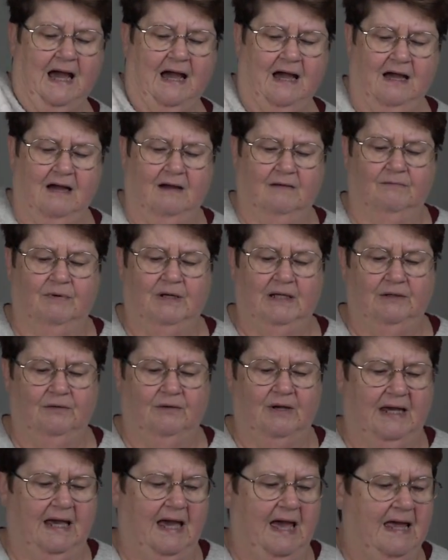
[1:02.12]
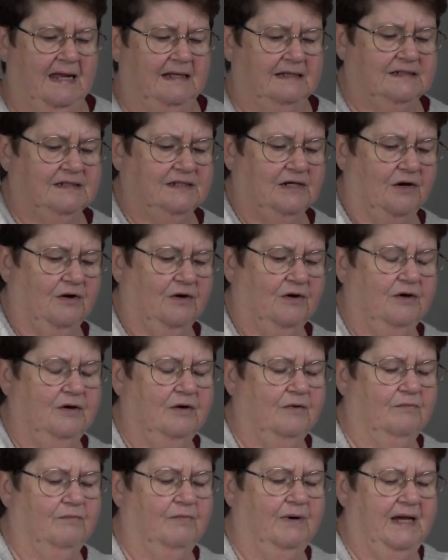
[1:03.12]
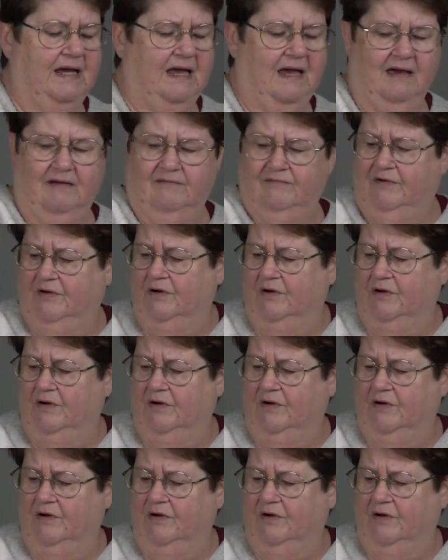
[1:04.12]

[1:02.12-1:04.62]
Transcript: are we looking at? So we have